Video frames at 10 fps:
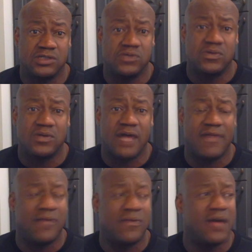
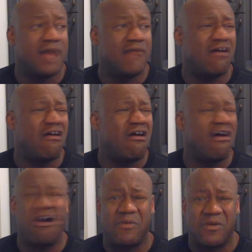They will have a
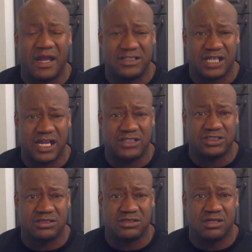horrible education.